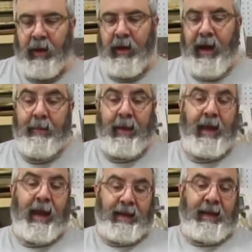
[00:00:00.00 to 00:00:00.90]

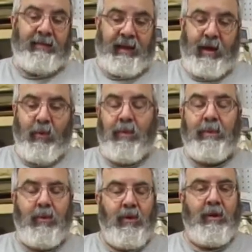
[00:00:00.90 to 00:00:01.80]
I guess that would
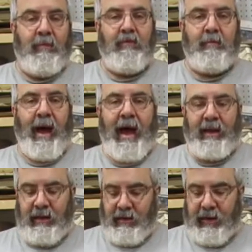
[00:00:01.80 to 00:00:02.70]
be one
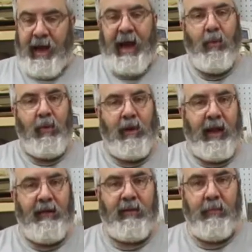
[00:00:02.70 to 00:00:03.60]
spot, you know, a guy will
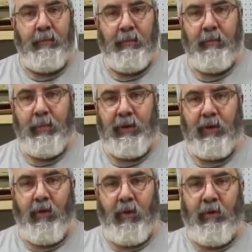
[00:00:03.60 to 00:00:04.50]
have to put the
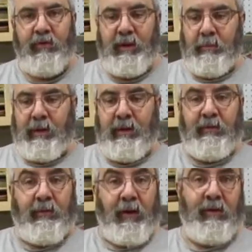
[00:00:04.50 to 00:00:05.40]
cores in, but
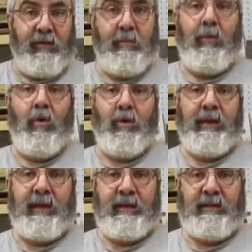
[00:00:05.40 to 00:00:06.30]
as far as
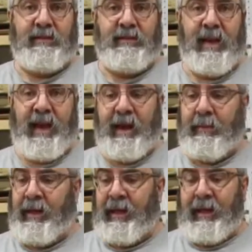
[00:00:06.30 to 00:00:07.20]
molding this job,